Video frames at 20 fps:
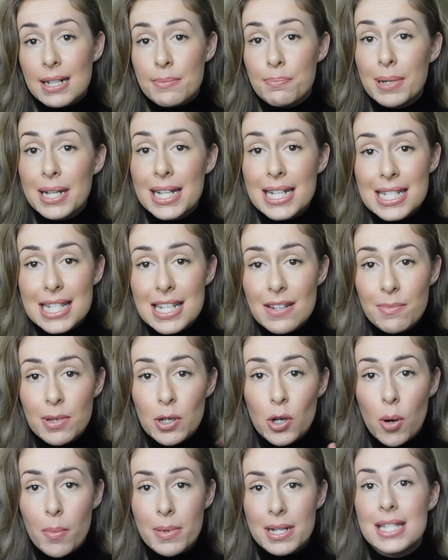please leave me
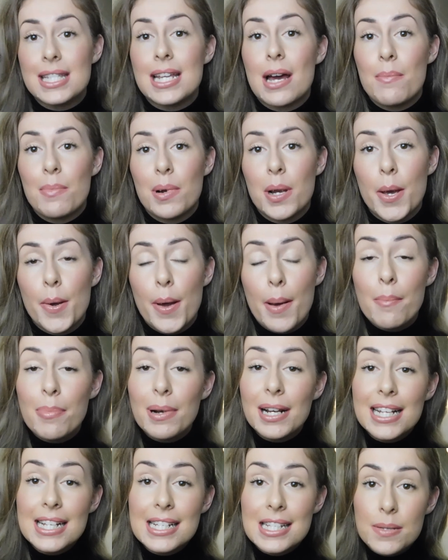comments down below and
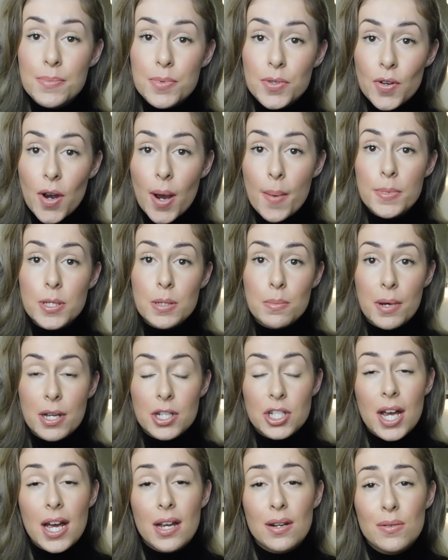please subscribe to my
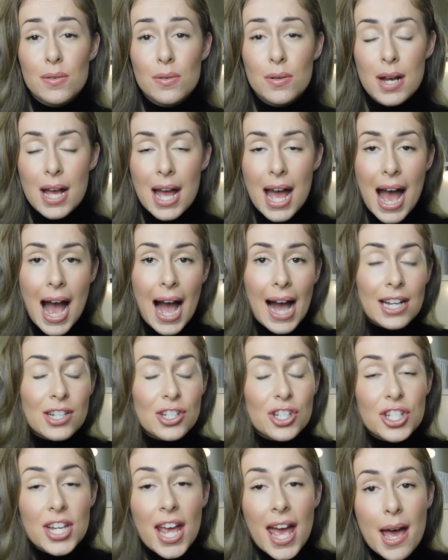channel and
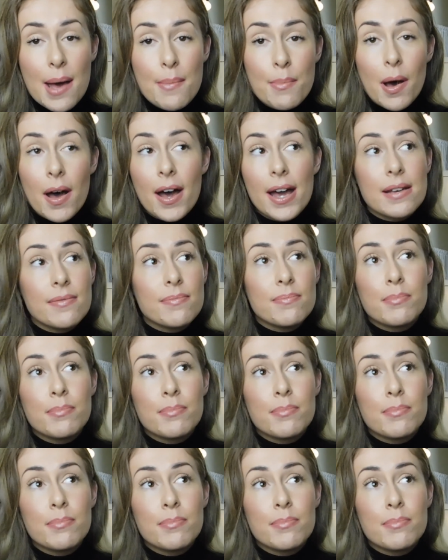share my,